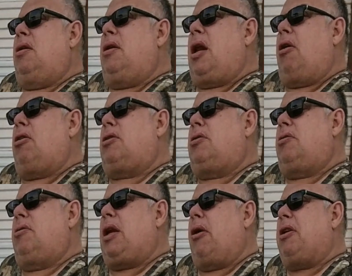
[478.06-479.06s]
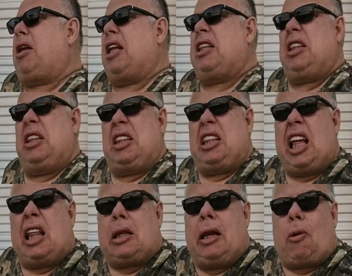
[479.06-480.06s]
Now it's like
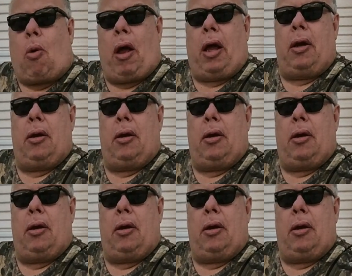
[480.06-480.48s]
deathly quiet.